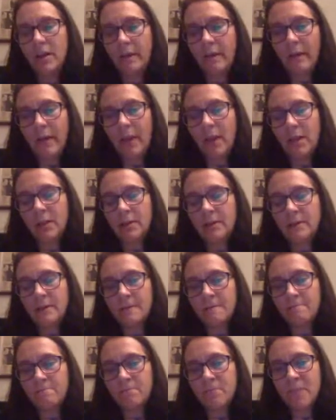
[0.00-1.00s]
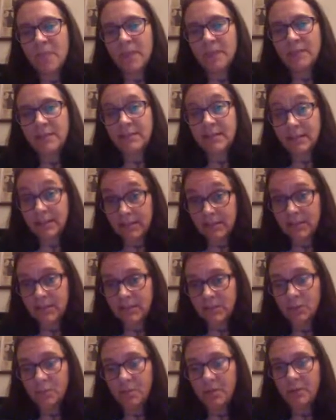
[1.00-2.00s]
the data set
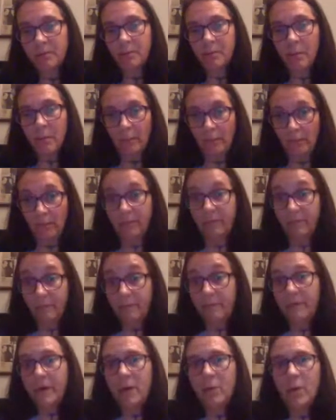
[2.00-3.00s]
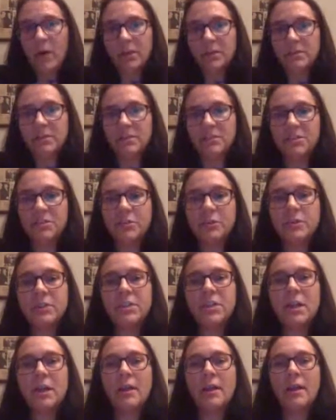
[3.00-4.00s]
needs to be very well understood.
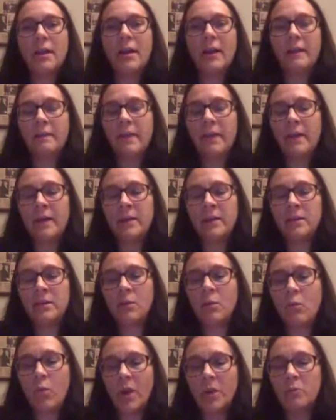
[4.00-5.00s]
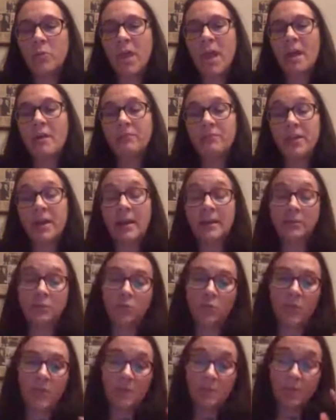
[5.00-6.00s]
And then when we have that,
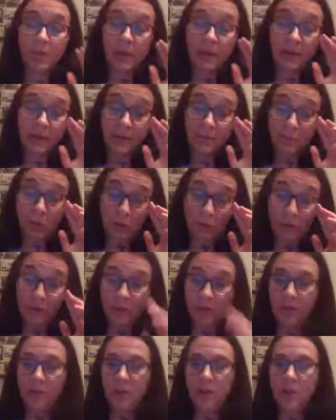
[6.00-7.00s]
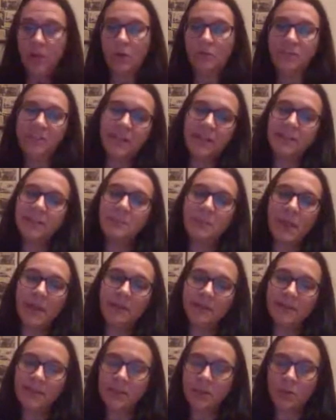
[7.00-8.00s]
we apply a model of
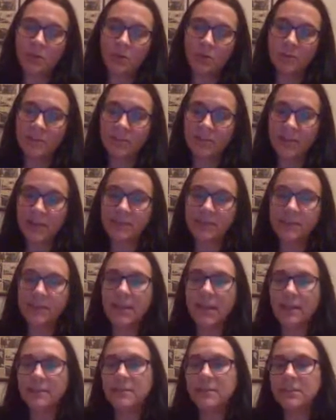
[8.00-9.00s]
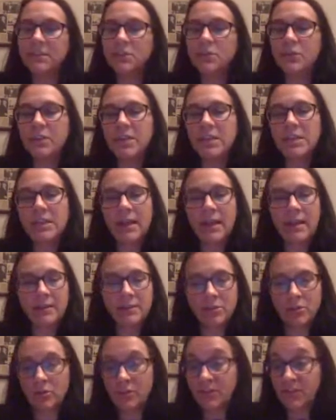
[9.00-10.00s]
sentiment. So it was the data scientists who did
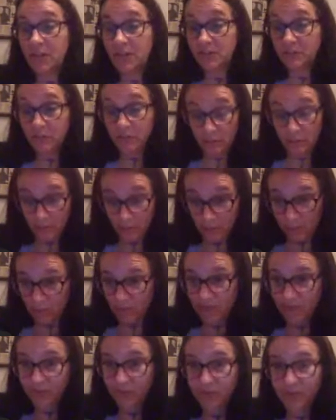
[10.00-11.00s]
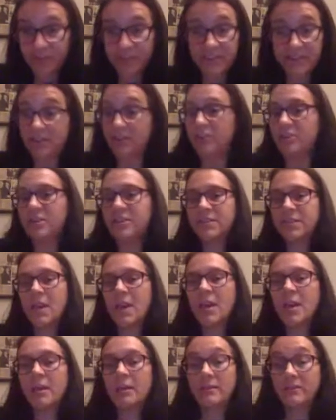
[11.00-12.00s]
that using resources
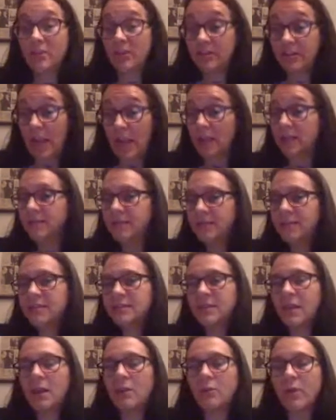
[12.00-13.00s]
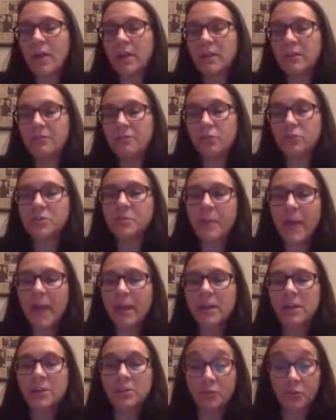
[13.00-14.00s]
that exist already for
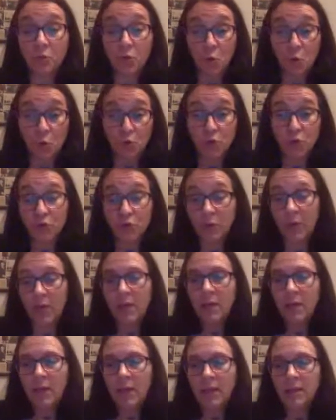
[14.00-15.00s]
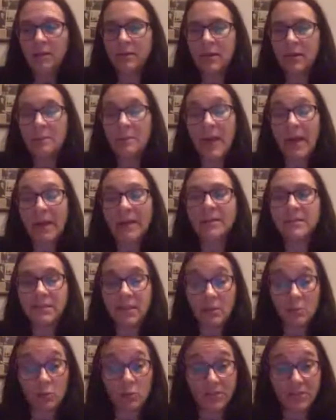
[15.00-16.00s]
Spanish. For Urdu in
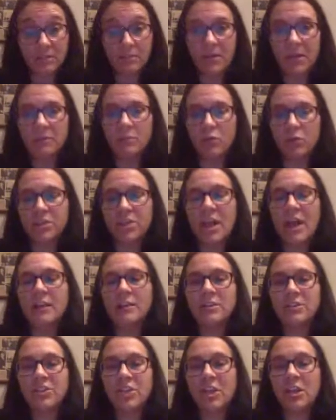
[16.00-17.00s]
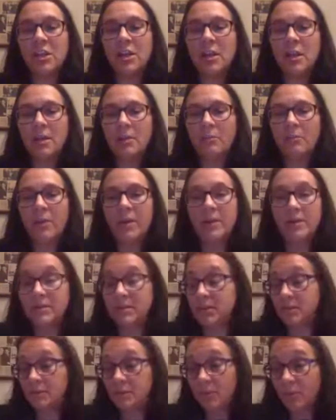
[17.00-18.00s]
Pakistan was a bit more challenging,
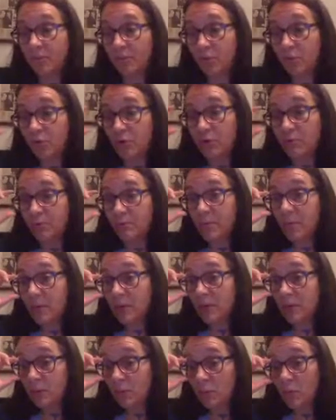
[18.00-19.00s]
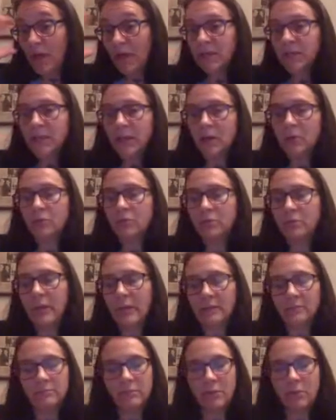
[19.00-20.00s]
but for well-known
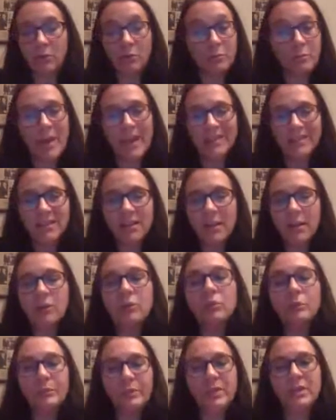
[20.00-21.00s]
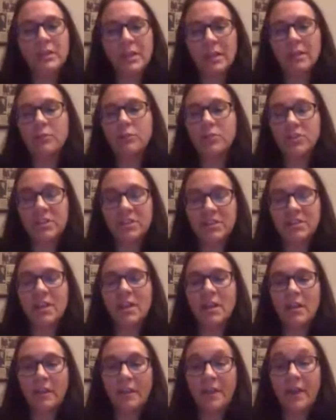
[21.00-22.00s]
and mainly European languages,
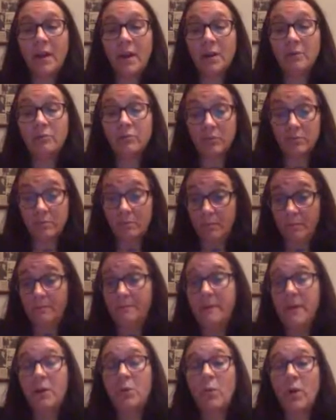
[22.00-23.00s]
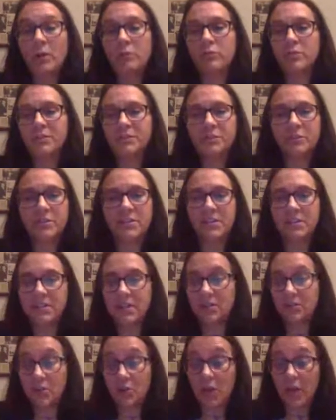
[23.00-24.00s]
there are very well resources
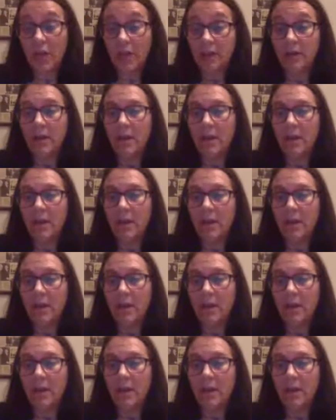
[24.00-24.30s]
that you can